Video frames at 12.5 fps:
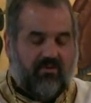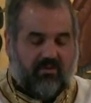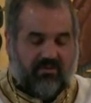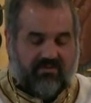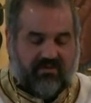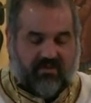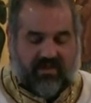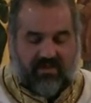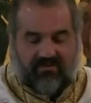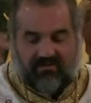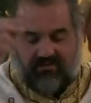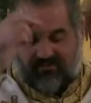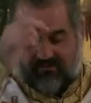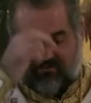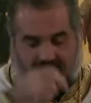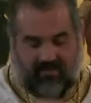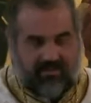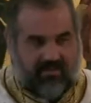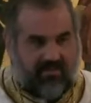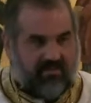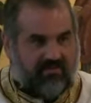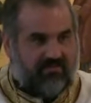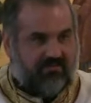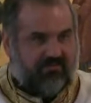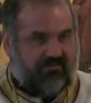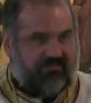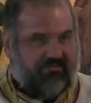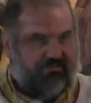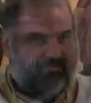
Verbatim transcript: Glory to God for all things.